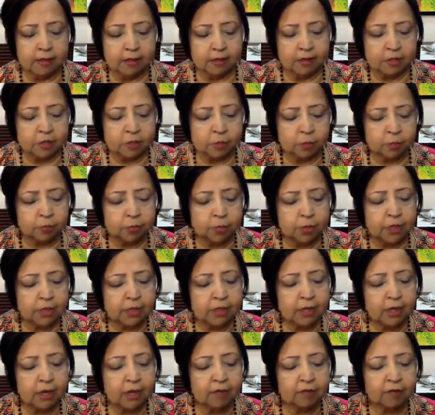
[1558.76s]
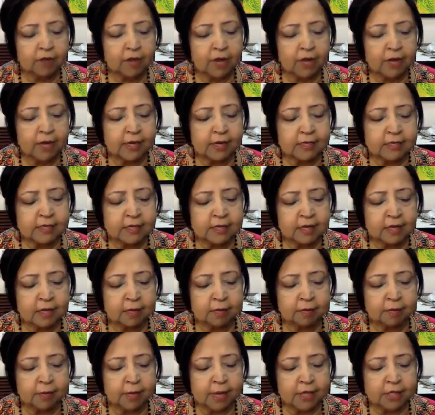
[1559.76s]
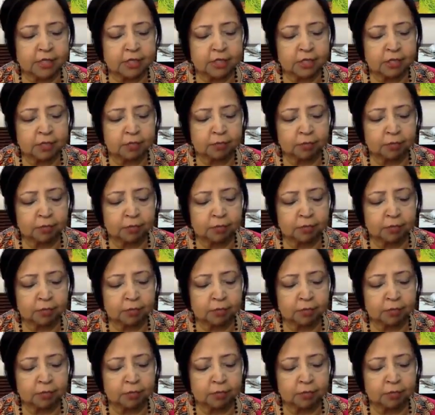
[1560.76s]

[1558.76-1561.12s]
So breathe in love, kindness, and compassion.